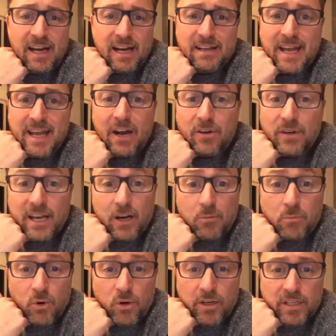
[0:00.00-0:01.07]
now
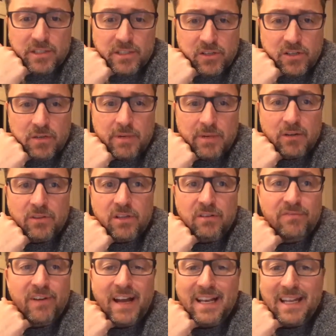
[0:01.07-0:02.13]
more concerned about their
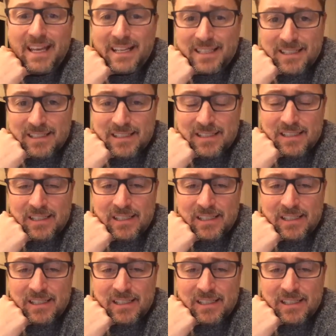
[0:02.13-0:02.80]
finances.